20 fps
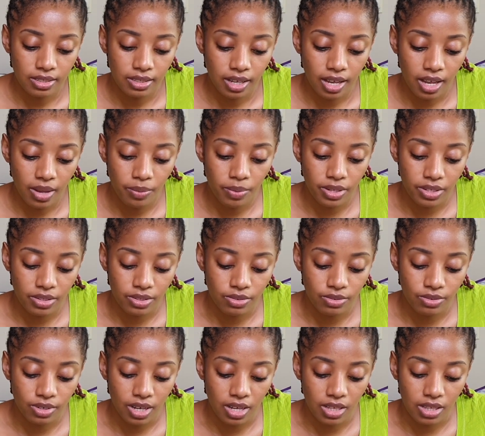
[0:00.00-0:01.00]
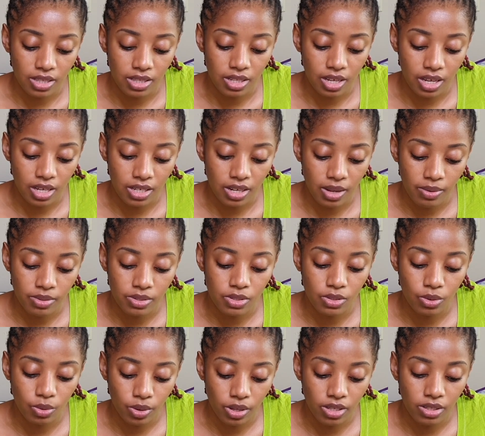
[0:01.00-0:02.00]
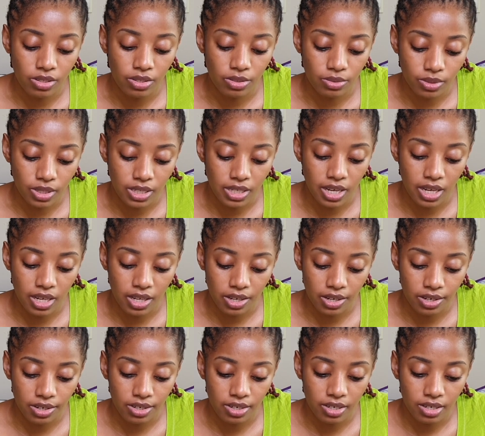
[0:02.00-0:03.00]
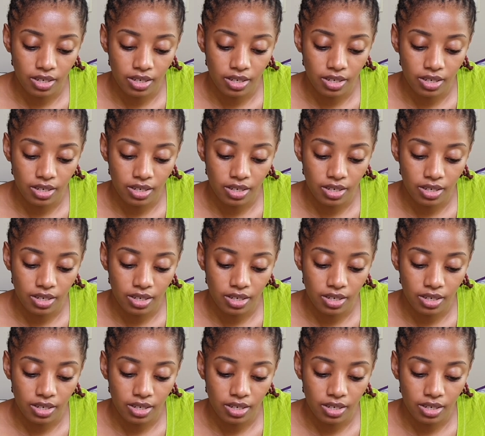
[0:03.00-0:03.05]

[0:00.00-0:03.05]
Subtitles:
I went through a lot. I was going through it that year.